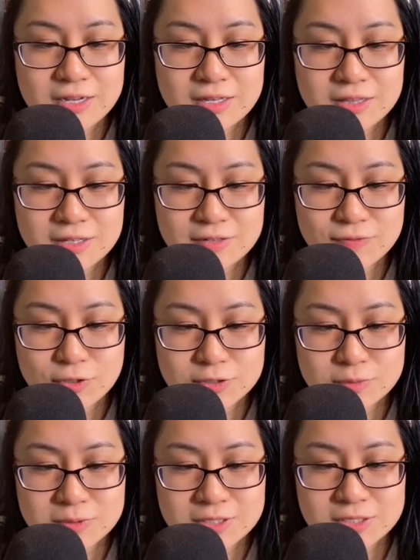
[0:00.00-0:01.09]
this first
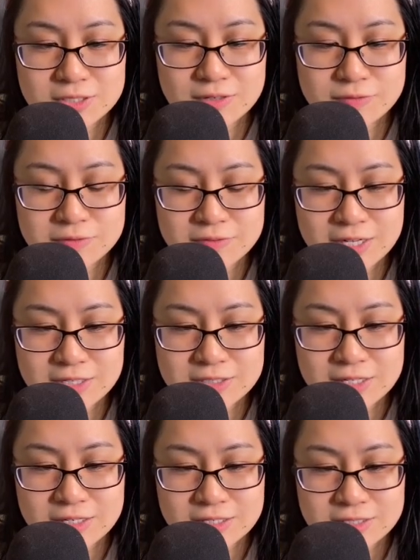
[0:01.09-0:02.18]
one is f of x
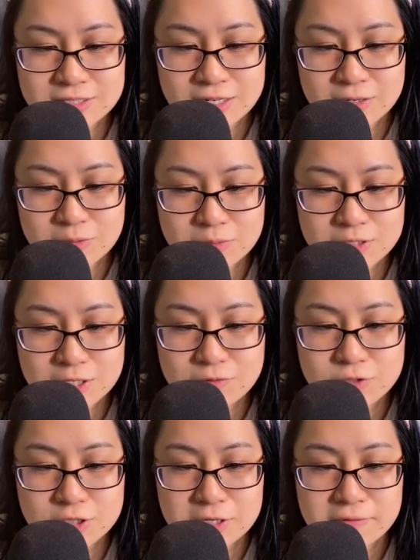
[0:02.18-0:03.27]
and the second one f
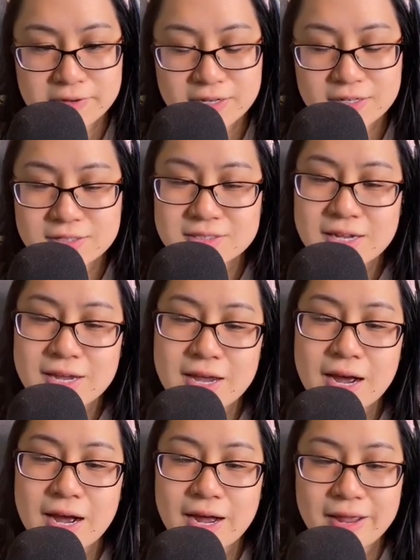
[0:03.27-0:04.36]
g of x.
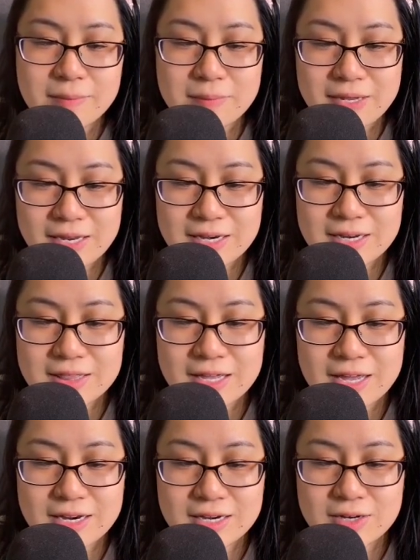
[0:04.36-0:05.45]
I mean
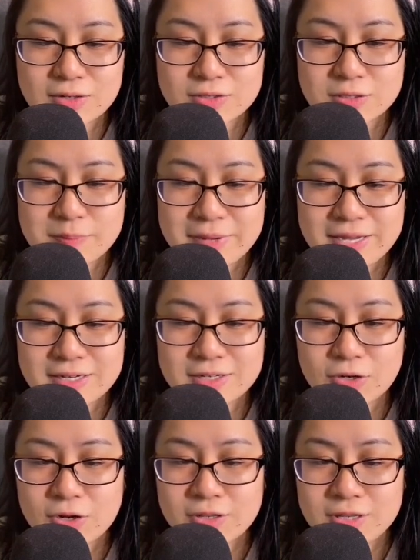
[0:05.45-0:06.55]
that it'll depend
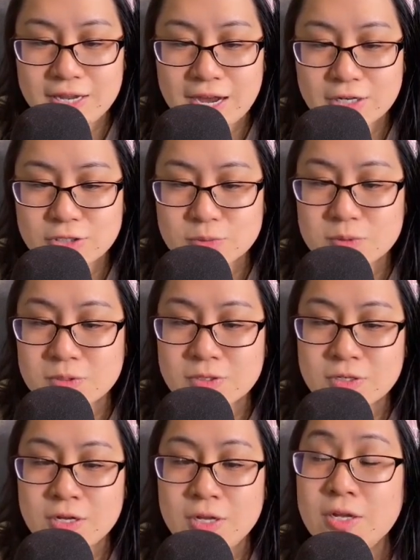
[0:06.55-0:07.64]
on the actual
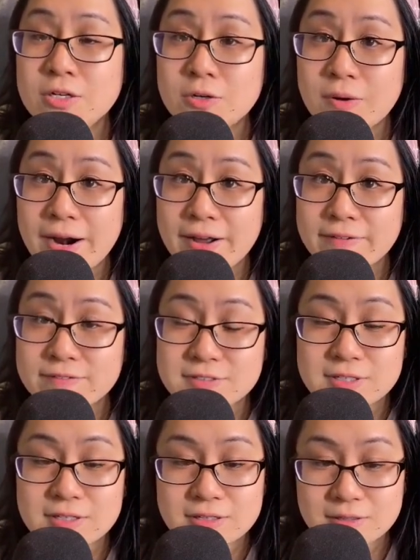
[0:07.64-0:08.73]
graphs
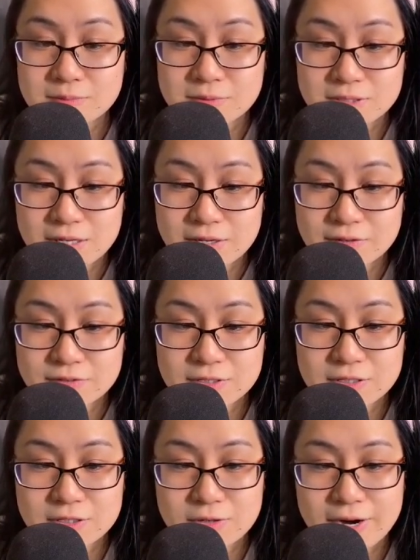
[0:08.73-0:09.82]
themselves,
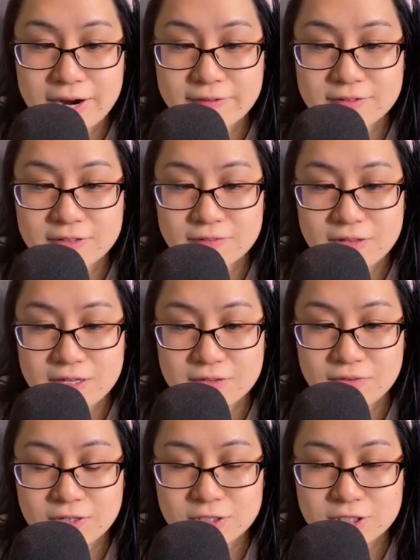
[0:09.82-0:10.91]
graphs of these
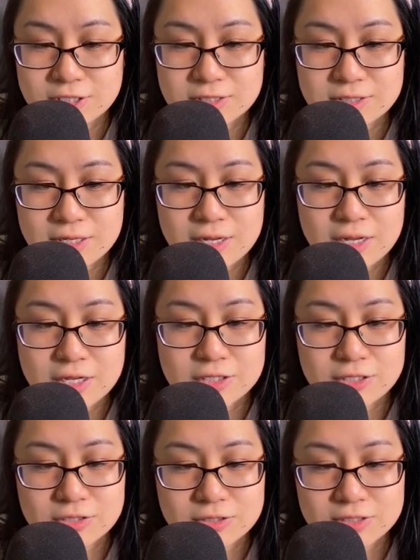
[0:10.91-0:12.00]
functions. So
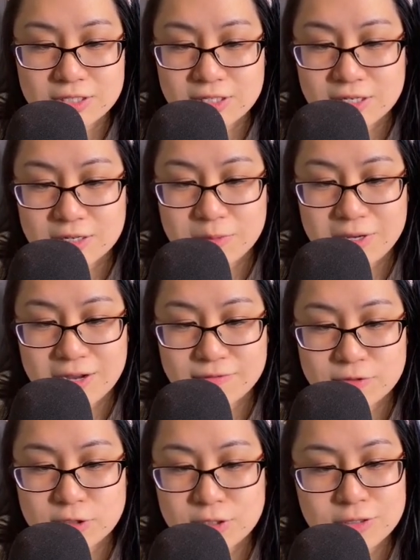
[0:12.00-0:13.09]
you'll see here we have
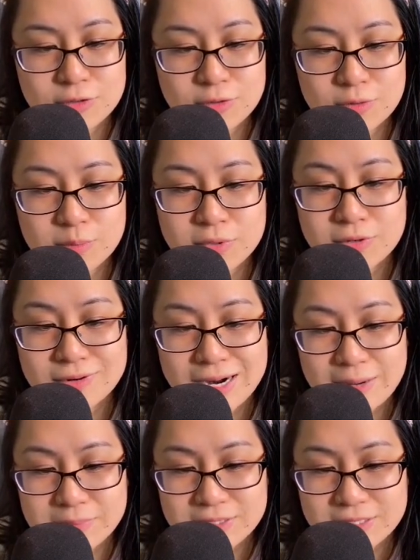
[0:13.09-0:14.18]
two
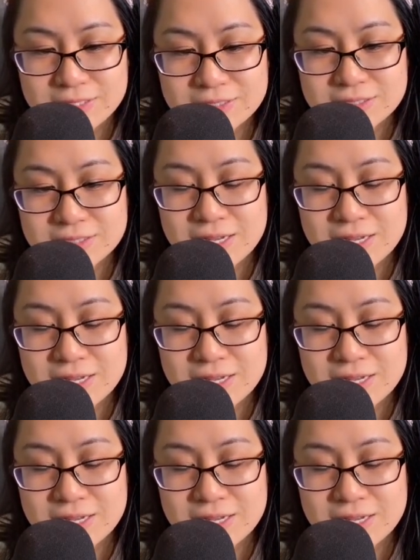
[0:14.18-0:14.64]
parabolas,